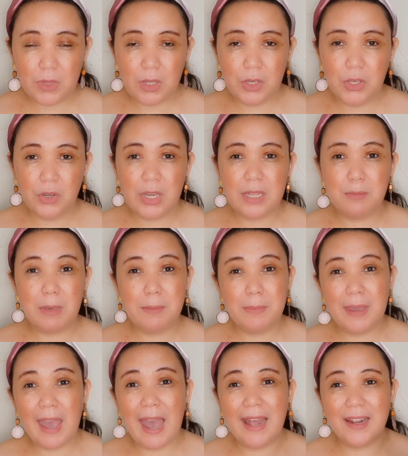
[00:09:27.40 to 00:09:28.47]
you can
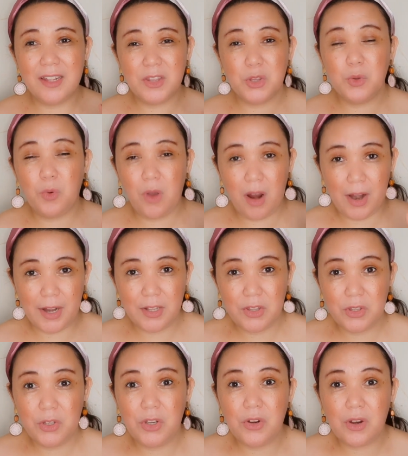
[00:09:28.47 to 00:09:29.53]
maybe add it to
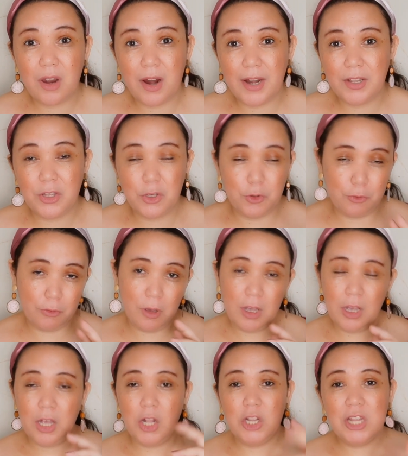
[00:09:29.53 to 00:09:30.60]
your cart. You
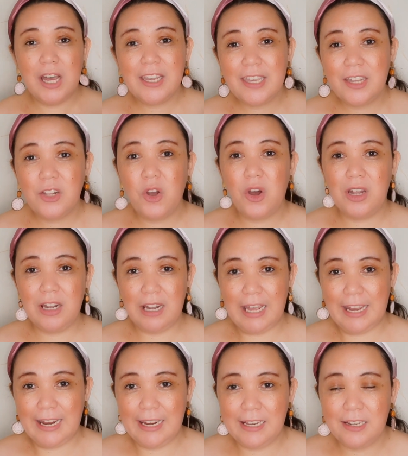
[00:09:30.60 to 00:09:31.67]
log in
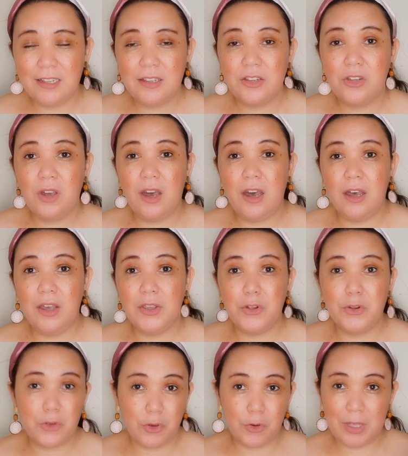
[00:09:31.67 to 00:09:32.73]
online,
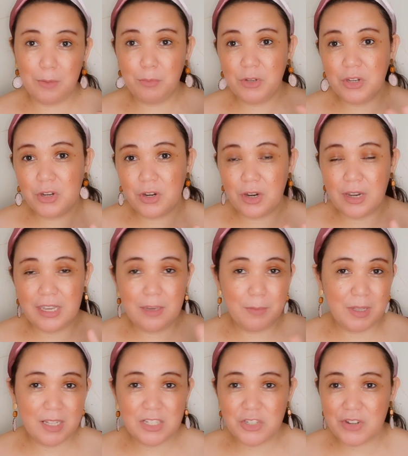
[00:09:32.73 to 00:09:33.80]
you input your
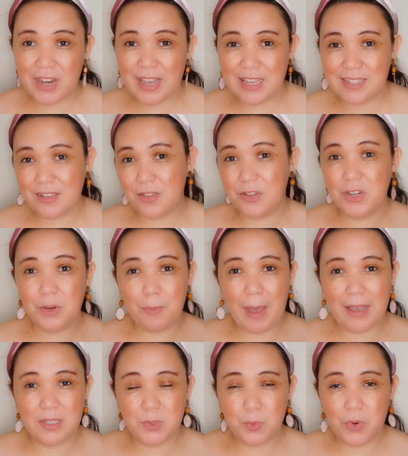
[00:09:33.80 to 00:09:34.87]
email address and then your
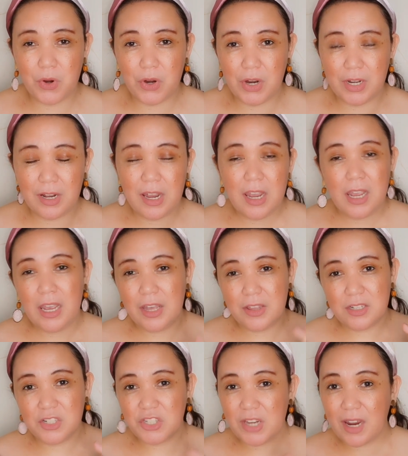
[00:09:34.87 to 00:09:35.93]
password, and
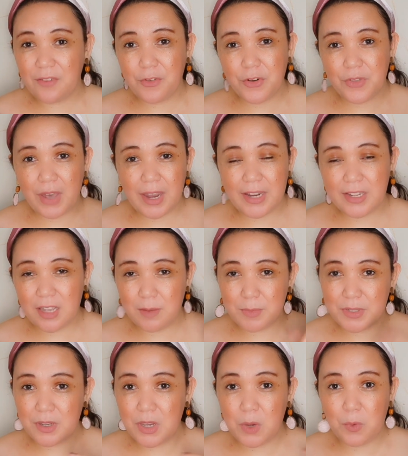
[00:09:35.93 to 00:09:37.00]
then check for the
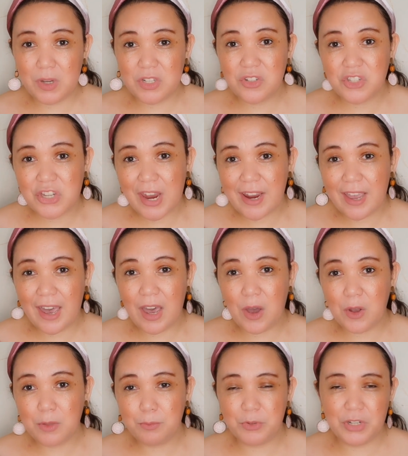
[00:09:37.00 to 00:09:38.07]
items that you want to check
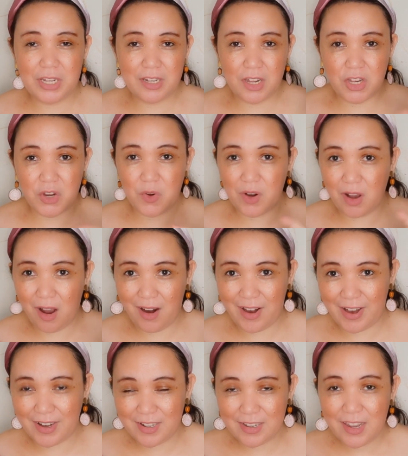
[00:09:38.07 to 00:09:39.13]
out, put it in your
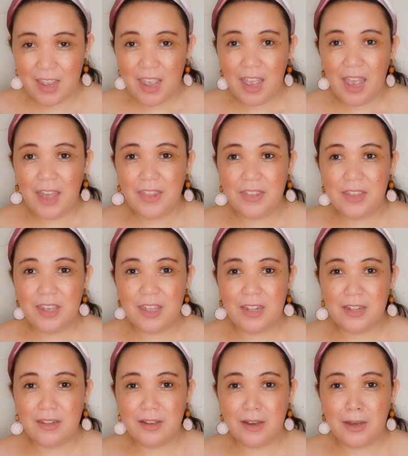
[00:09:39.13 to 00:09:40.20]
cart, and
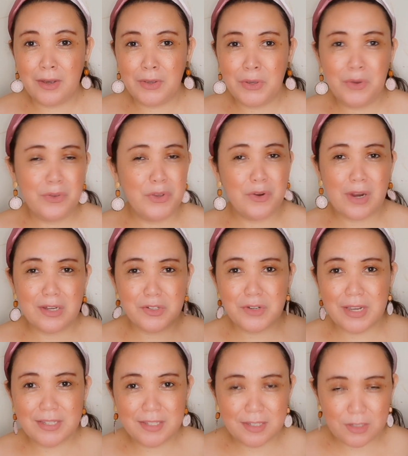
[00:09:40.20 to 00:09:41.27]
then your
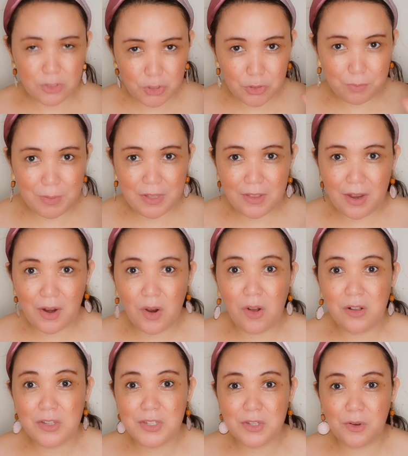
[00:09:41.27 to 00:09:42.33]
address should be there
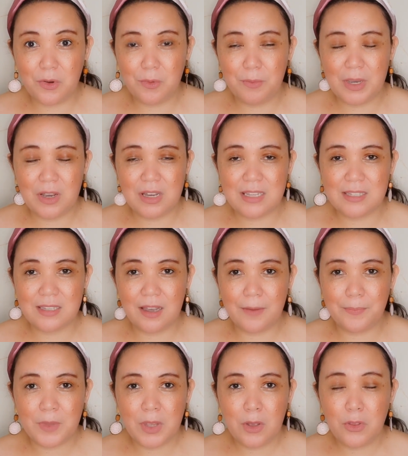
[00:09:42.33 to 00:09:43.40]
also, because
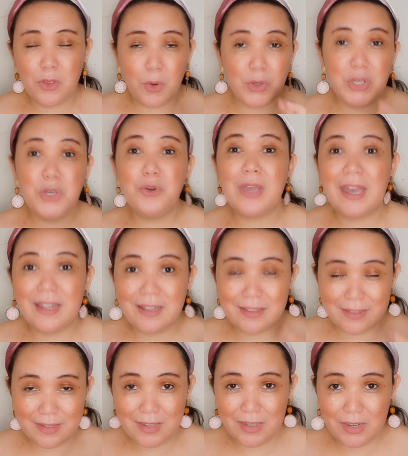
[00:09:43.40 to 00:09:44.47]
though you
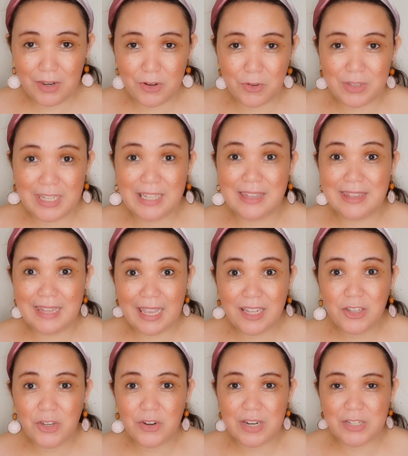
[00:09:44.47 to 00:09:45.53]
can
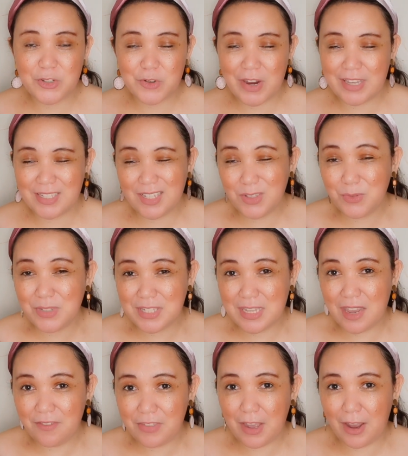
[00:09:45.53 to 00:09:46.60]
dictate your address, it will
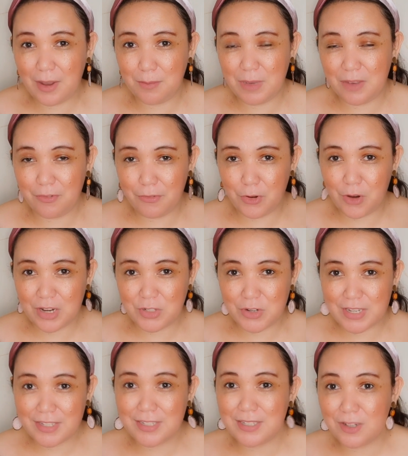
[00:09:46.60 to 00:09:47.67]
save time if your
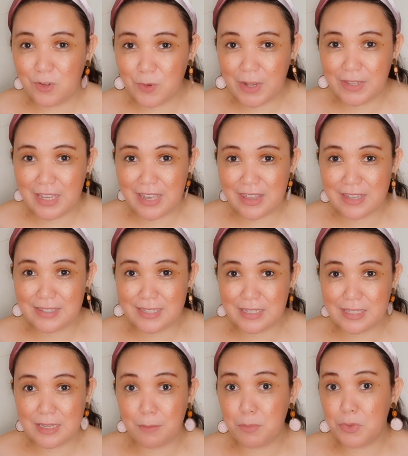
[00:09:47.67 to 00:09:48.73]
address is already in the
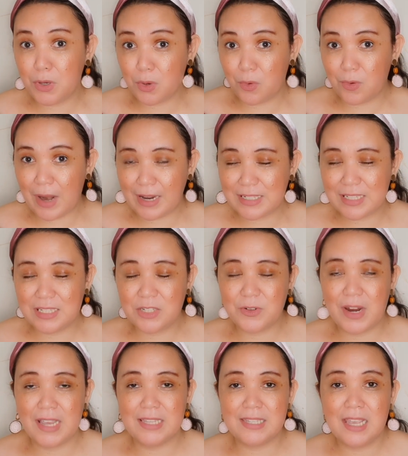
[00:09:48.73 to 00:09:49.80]
system, the correct
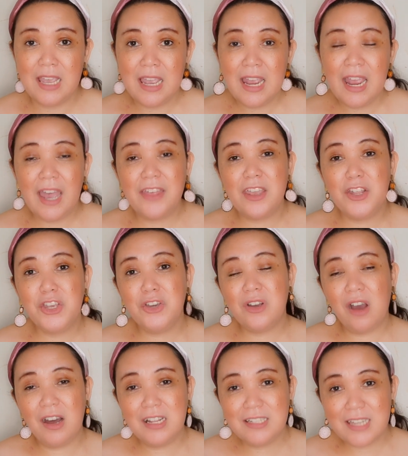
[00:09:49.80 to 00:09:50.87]
address. And then you
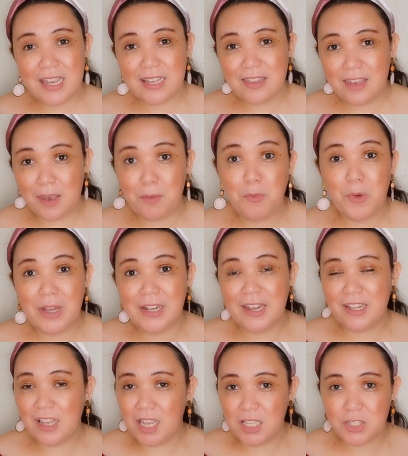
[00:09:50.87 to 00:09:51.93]
contact them,
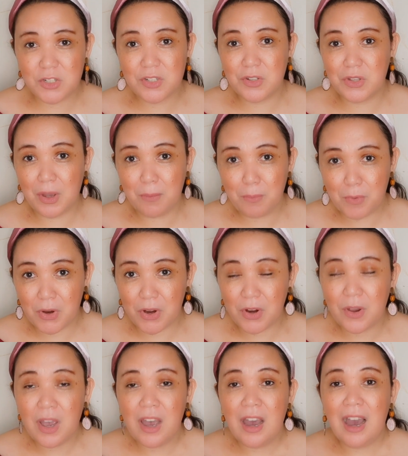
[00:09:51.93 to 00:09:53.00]
1-800
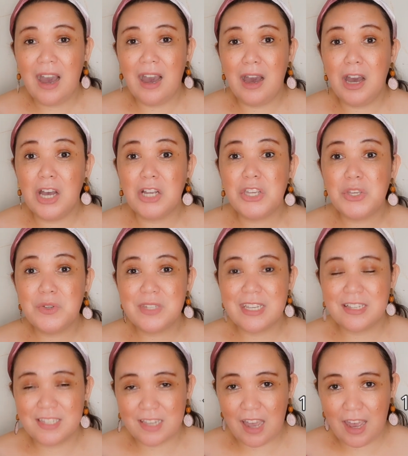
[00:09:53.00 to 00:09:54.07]
number,
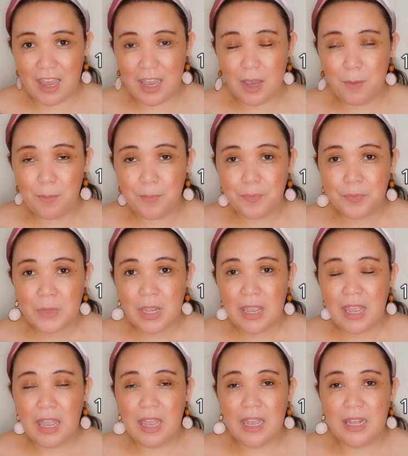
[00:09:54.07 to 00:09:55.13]
using Skype,
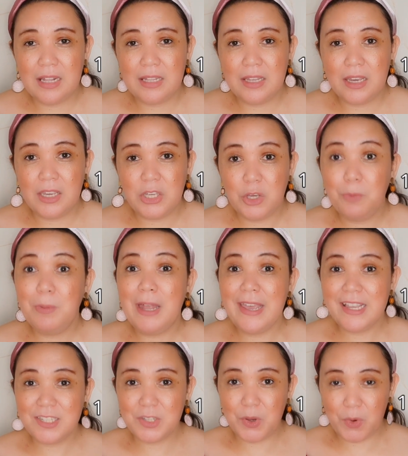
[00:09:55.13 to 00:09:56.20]
and you
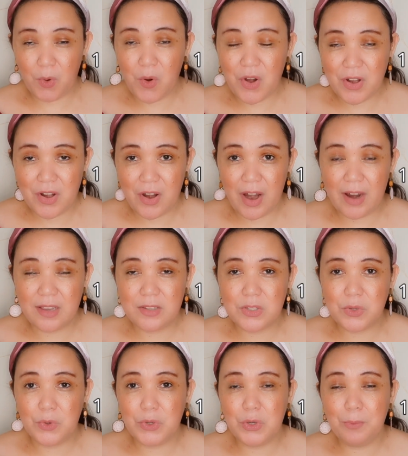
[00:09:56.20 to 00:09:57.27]
place your order.
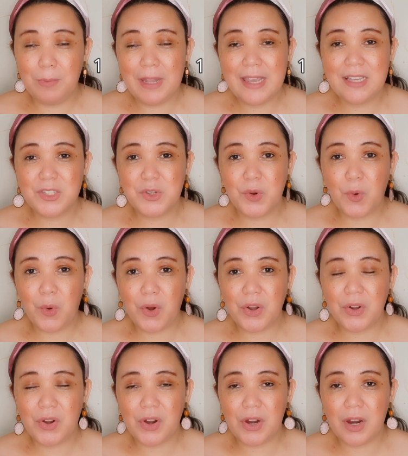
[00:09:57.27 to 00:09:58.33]
So you place your
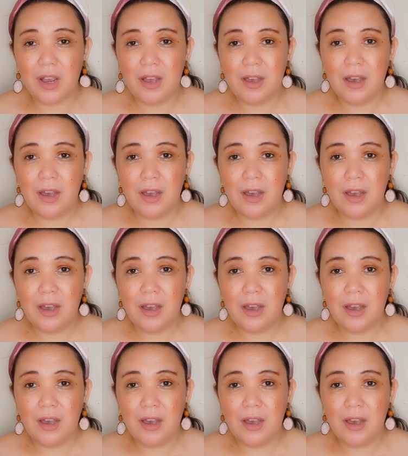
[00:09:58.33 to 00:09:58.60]
order,